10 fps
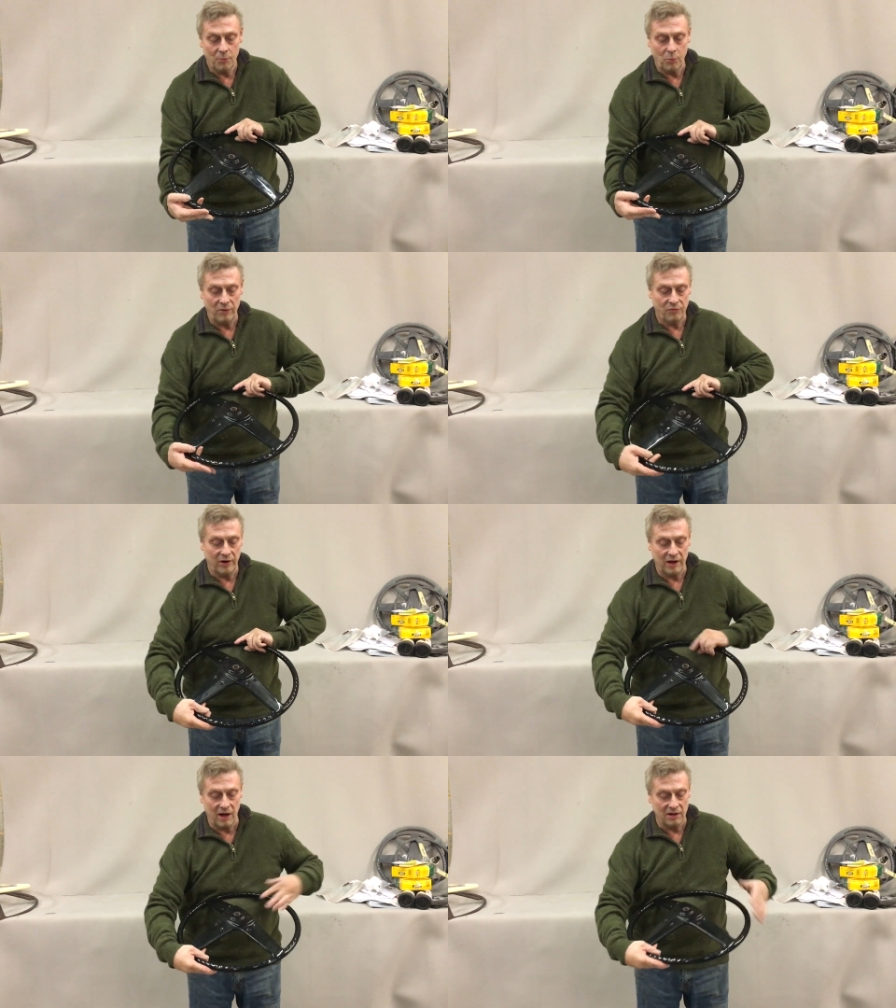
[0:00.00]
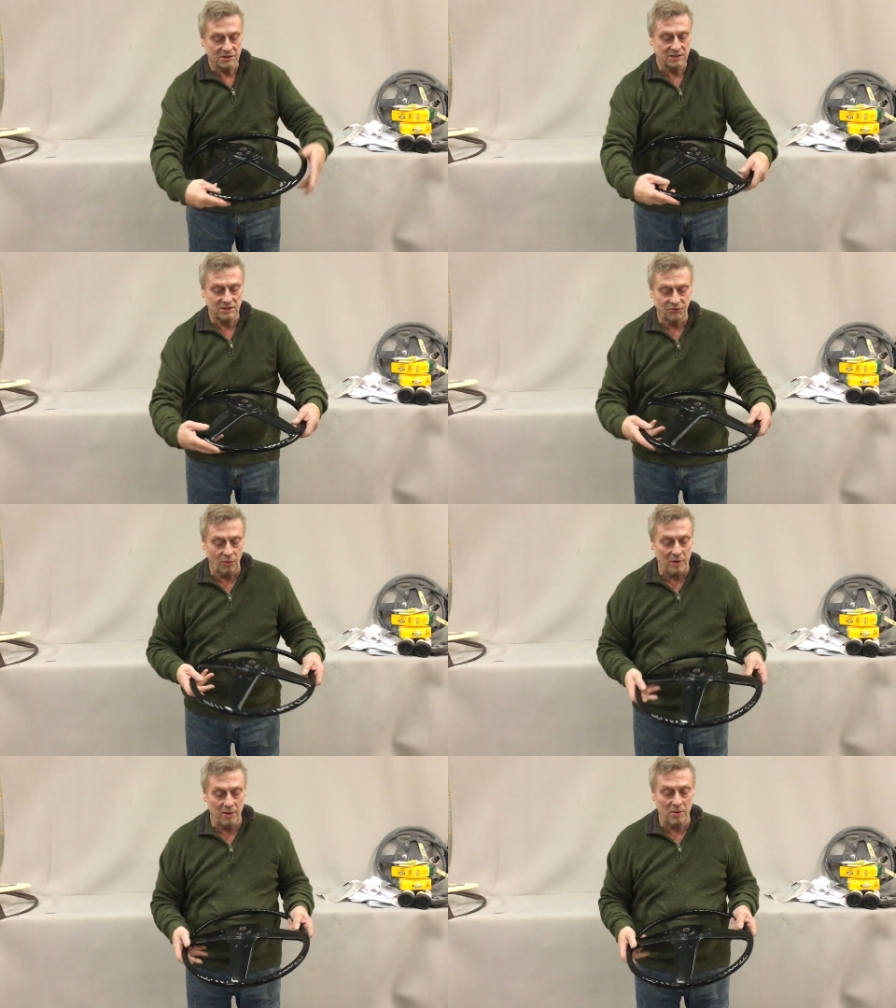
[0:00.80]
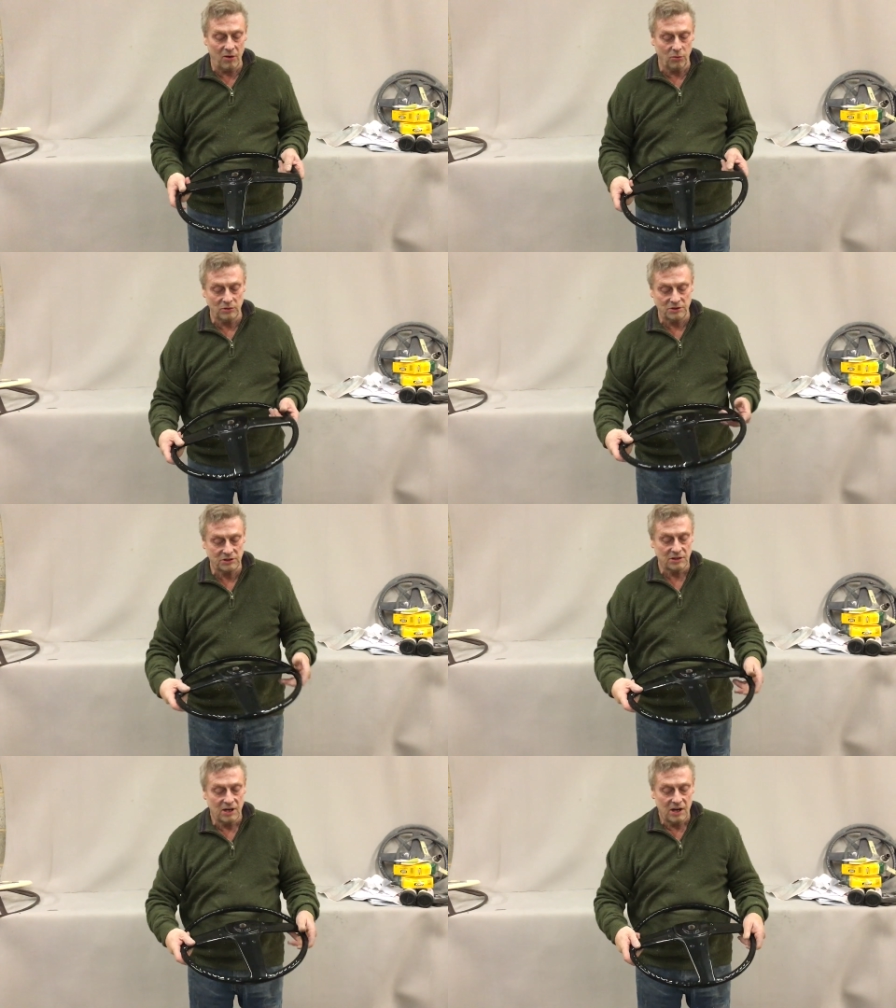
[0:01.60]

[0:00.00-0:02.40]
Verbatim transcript: and we've recast this from our moulds.